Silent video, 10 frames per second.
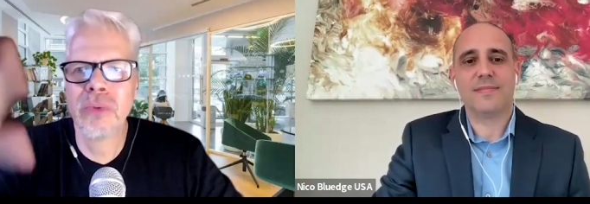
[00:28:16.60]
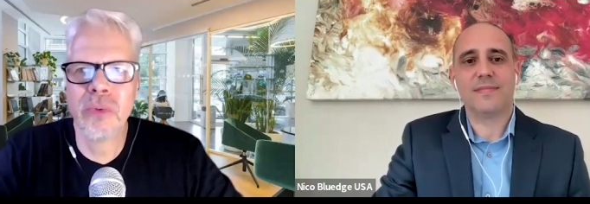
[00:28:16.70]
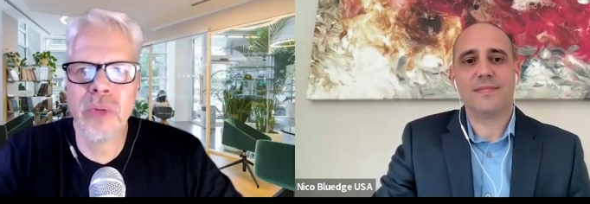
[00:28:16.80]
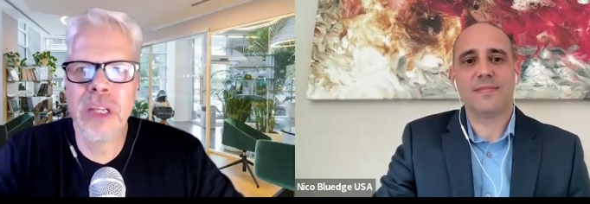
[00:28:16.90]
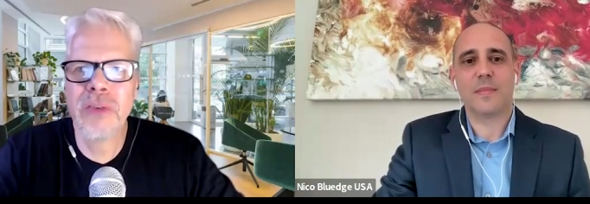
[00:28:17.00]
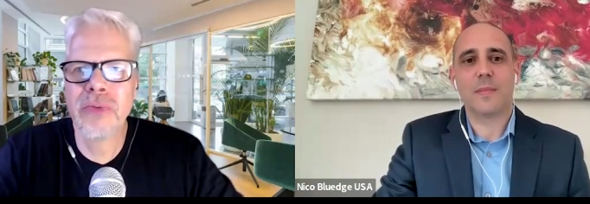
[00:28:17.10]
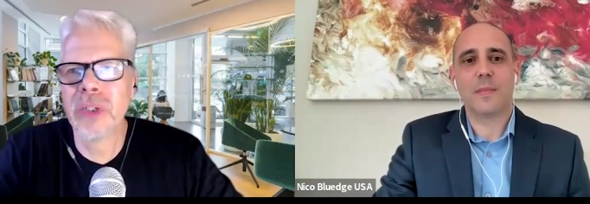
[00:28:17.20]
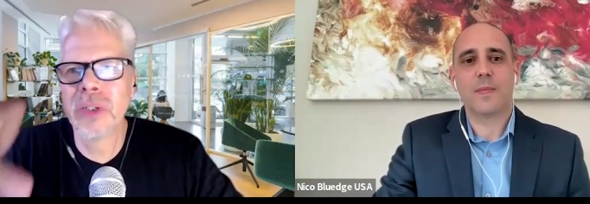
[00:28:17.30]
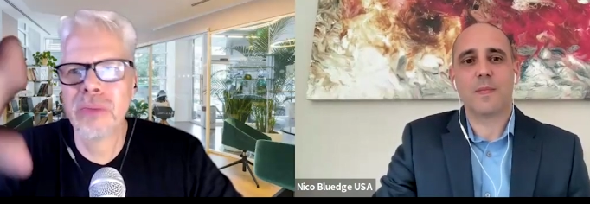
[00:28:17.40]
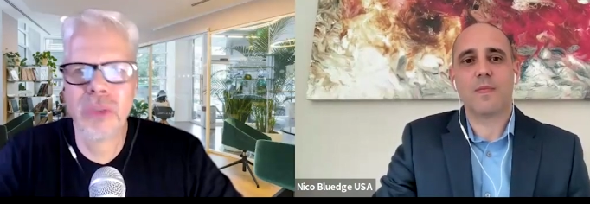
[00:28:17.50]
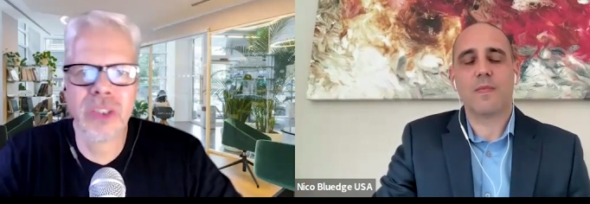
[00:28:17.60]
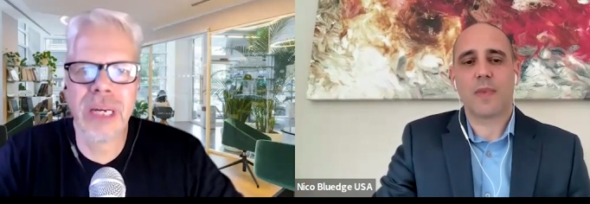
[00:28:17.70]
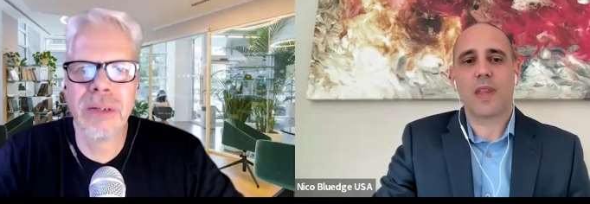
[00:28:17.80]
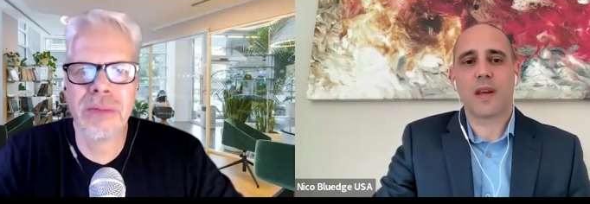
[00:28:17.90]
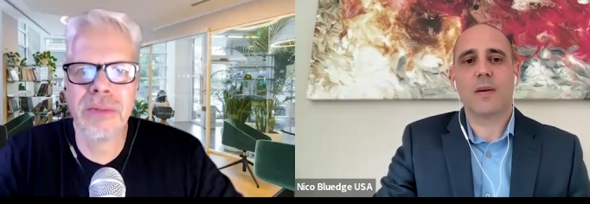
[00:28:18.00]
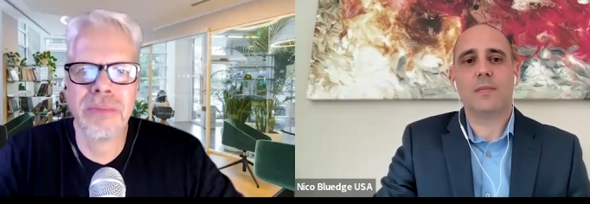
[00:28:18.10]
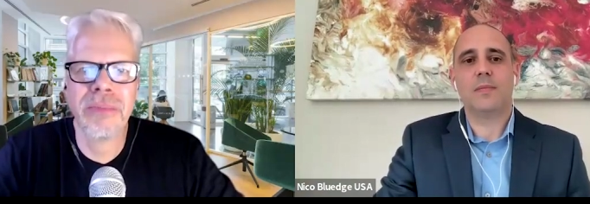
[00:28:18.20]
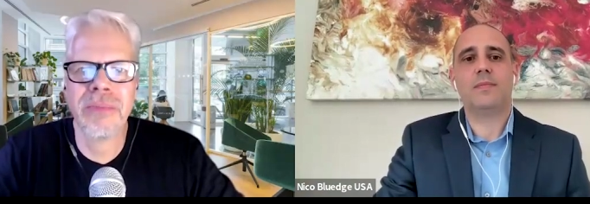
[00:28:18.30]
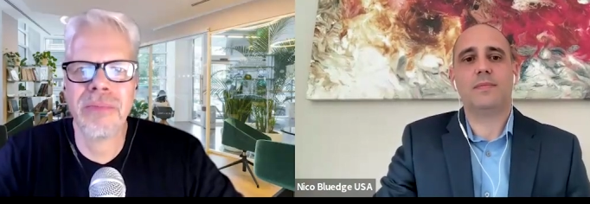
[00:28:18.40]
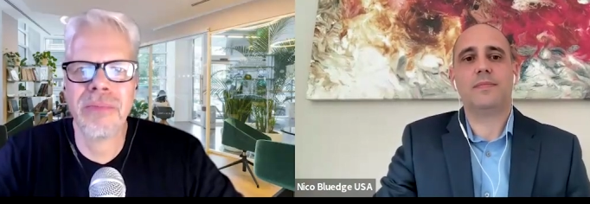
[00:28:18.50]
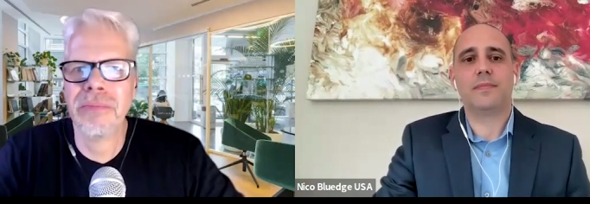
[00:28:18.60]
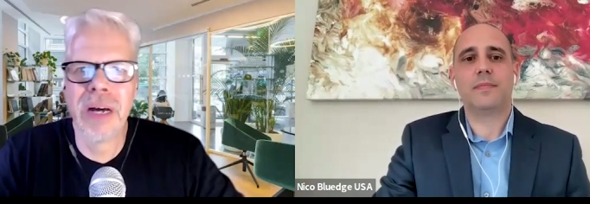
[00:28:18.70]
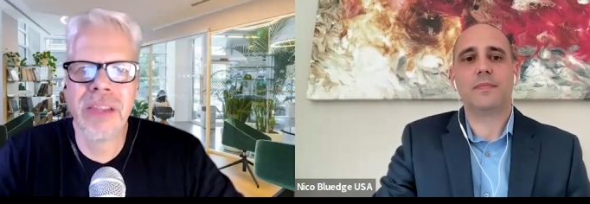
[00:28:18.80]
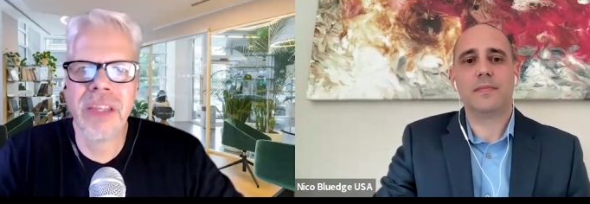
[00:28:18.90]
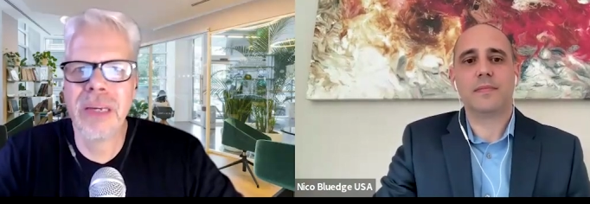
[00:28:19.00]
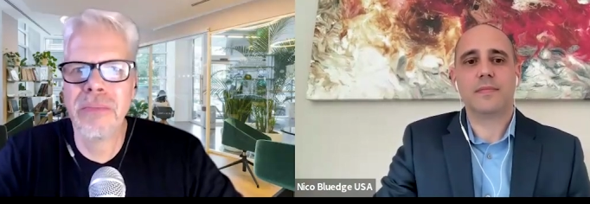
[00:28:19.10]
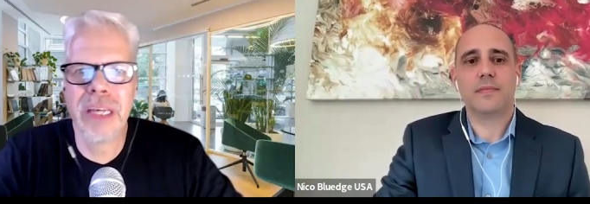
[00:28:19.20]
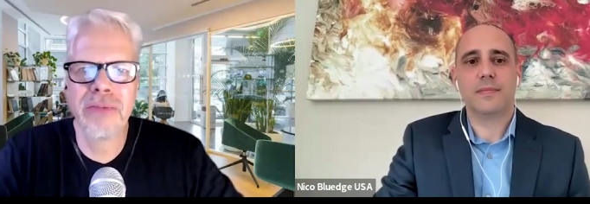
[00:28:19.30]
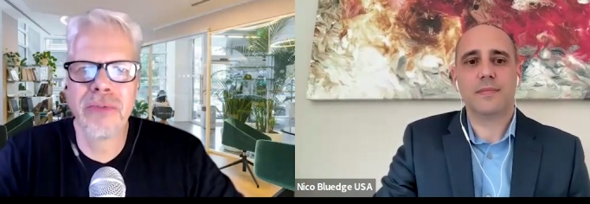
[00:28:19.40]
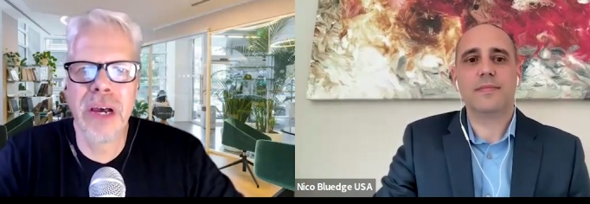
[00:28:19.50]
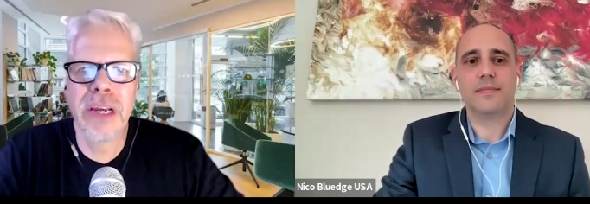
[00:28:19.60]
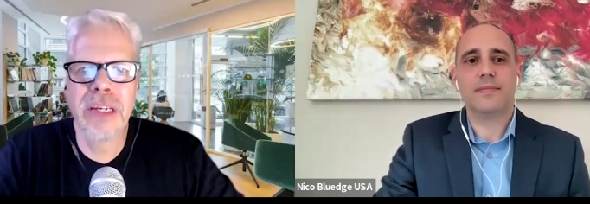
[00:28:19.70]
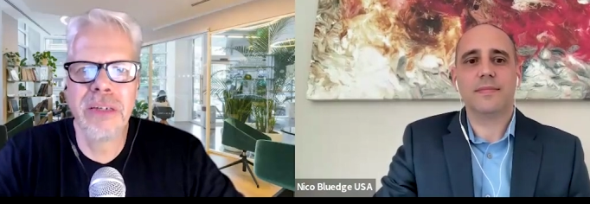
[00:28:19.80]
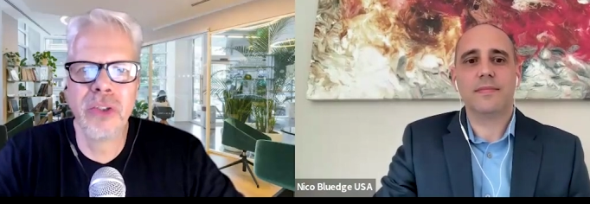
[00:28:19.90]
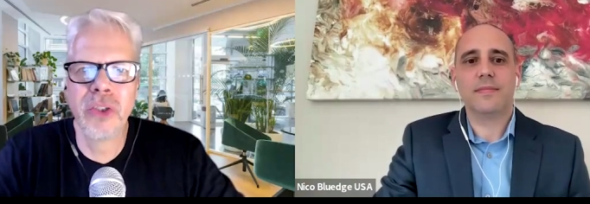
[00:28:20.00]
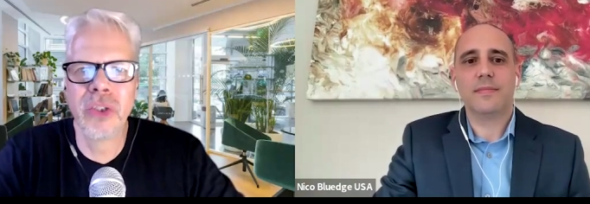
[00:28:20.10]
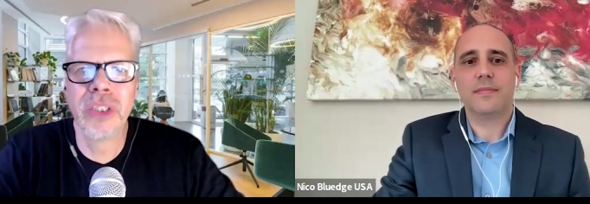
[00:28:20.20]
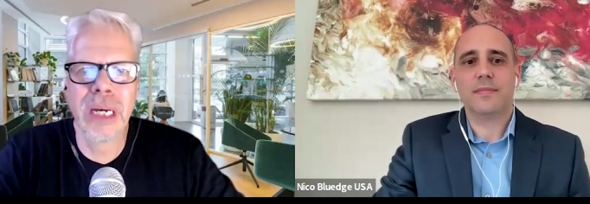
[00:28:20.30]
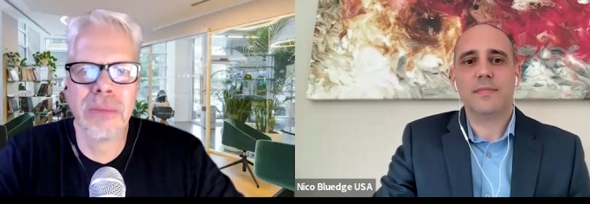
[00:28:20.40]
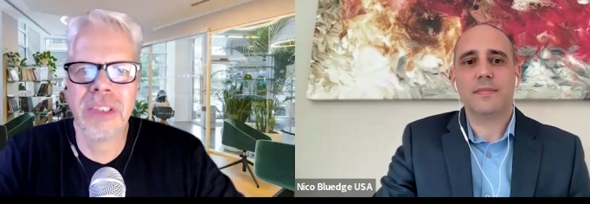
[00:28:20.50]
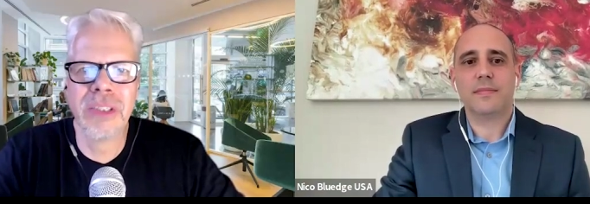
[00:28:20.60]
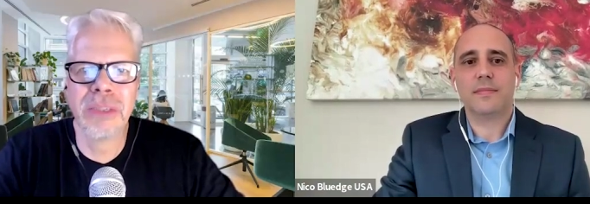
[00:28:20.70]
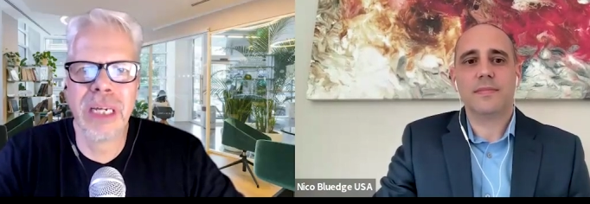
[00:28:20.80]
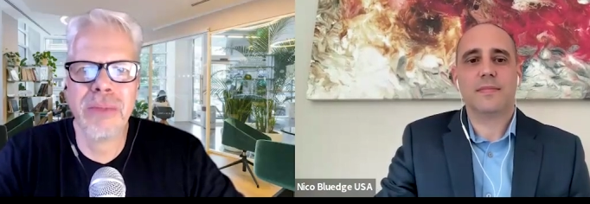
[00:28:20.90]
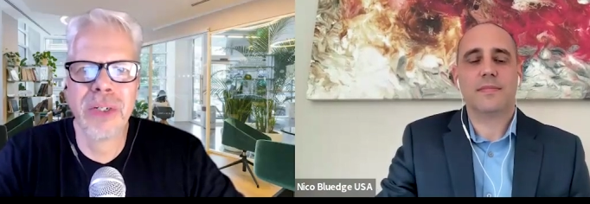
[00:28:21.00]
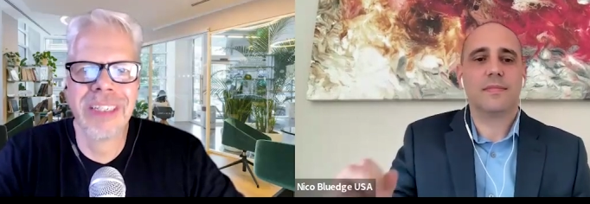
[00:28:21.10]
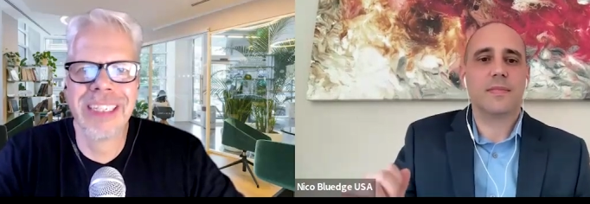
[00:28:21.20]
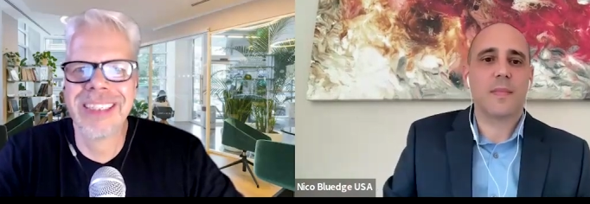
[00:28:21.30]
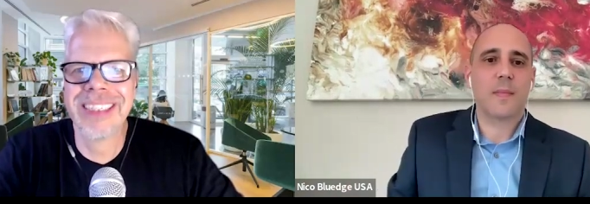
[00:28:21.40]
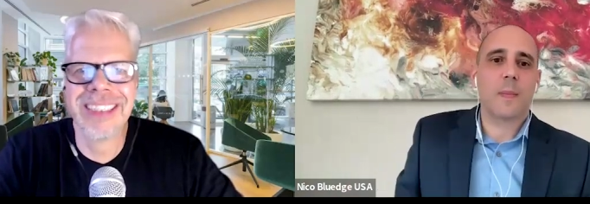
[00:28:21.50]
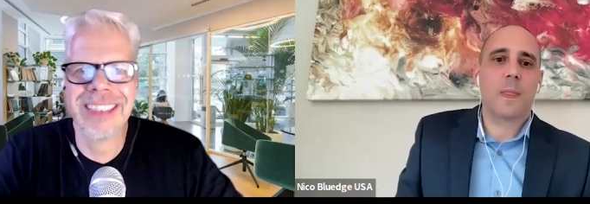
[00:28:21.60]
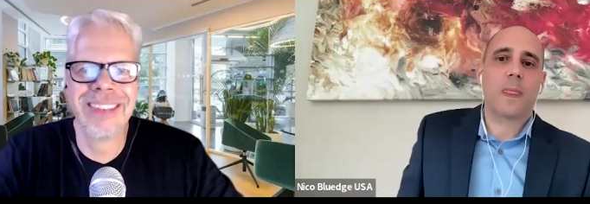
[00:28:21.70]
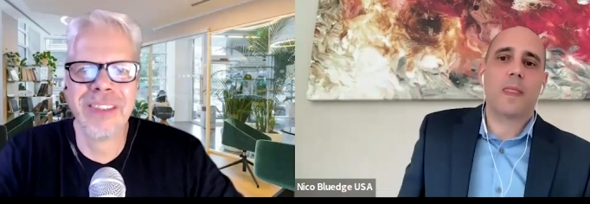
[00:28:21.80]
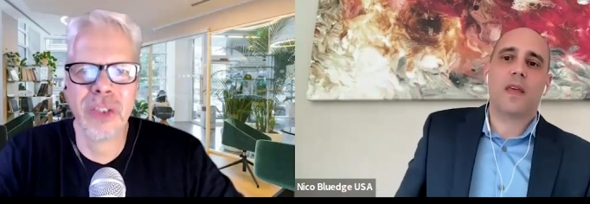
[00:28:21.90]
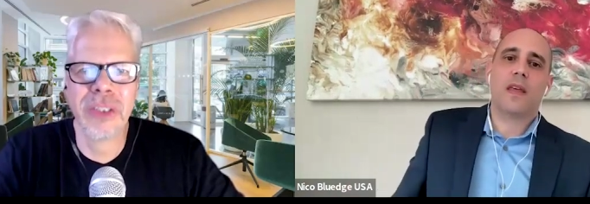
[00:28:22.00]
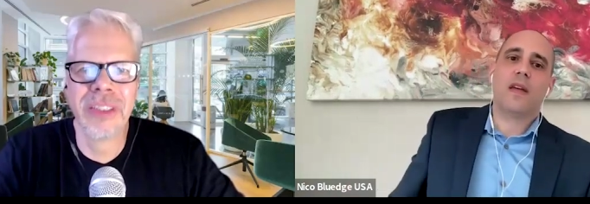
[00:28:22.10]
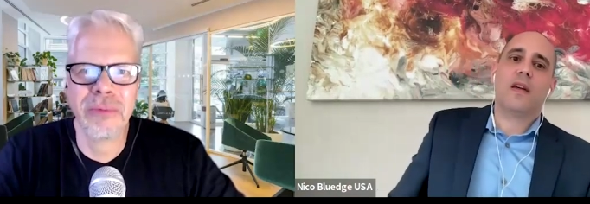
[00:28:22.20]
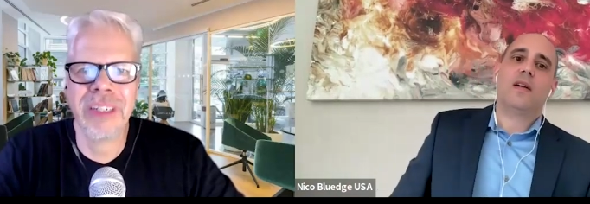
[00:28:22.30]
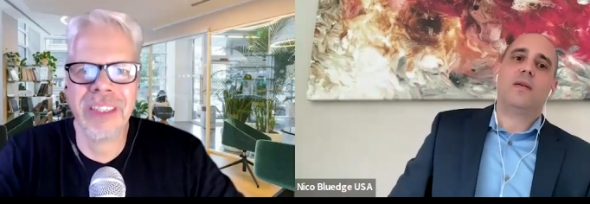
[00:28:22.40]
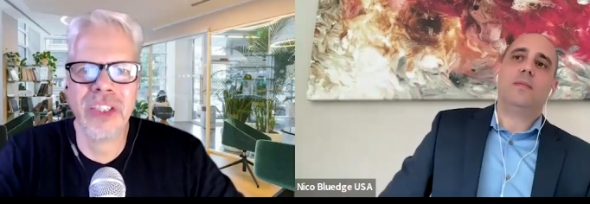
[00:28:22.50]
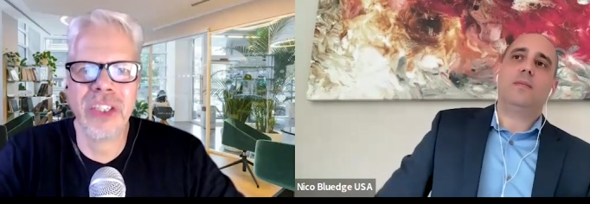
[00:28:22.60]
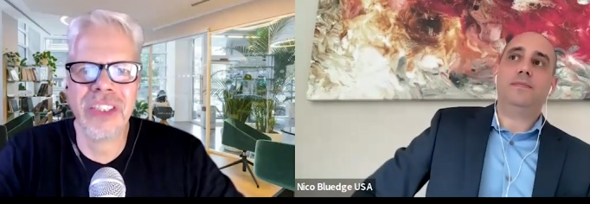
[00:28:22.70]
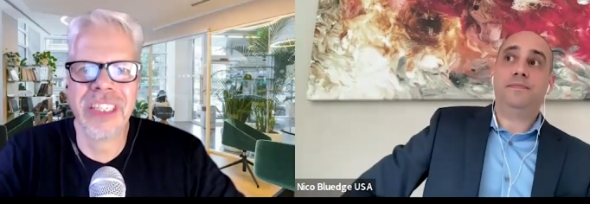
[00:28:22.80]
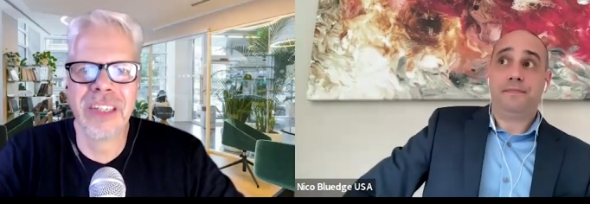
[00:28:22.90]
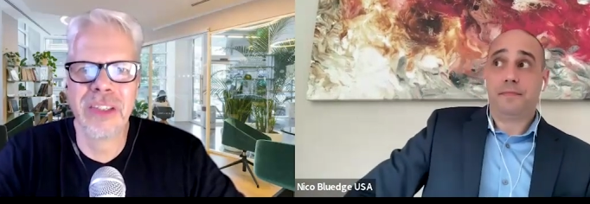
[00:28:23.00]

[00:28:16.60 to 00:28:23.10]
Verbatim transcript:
Speaker 1: ready for cyber Monday, Black Friday. You shouldn't come in September. That that you should literally start